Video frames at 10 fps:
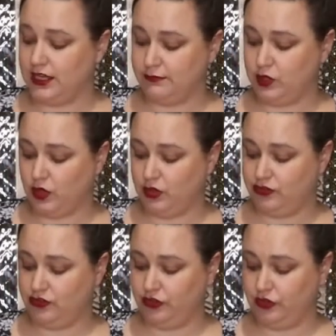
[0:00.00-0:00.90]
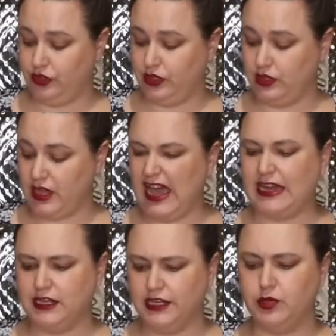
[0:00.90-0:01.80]
I'm going to
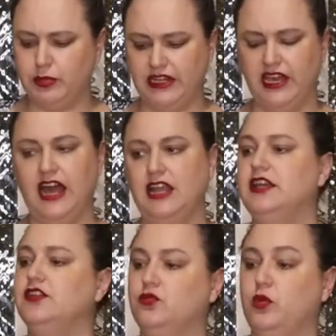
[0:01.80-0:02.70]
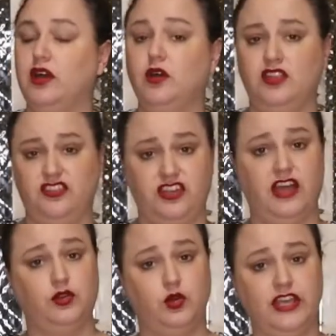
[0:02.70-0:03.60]
add a little bit of garlic as well and
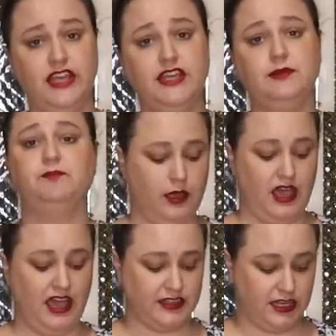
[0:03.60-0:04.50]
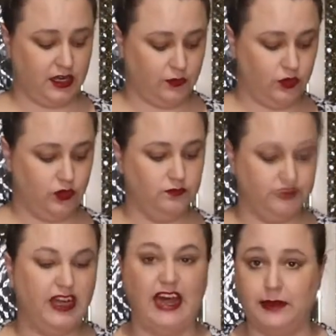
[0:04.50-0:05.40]
start cooking it. And then I will
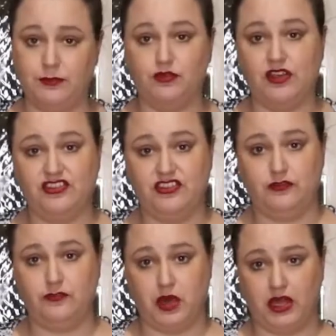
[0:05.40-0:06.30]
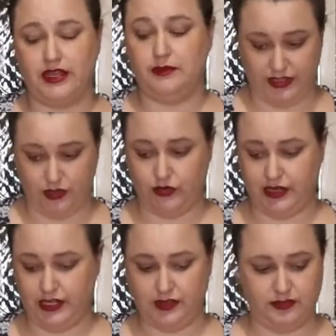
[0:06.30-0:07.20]
cut up the rest of my
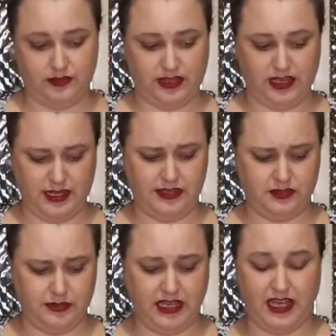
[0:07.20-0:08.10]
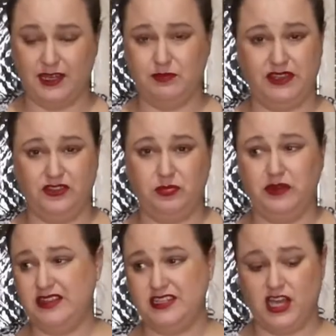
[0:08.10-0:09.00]
ingredients that need to be cut up, because
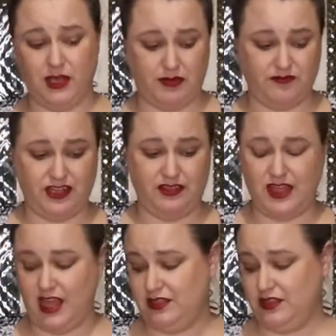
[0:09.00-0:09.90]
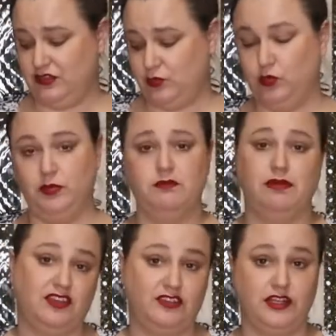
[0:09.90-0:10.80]
by the time I've done that, this will be
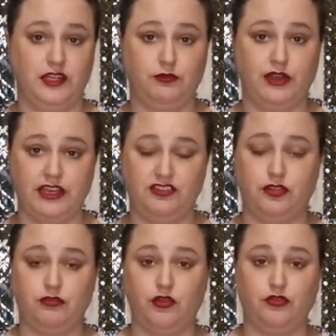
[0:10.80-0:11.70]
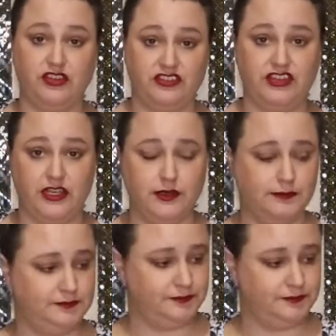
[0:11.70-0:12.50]
basically ready to throw the rest in.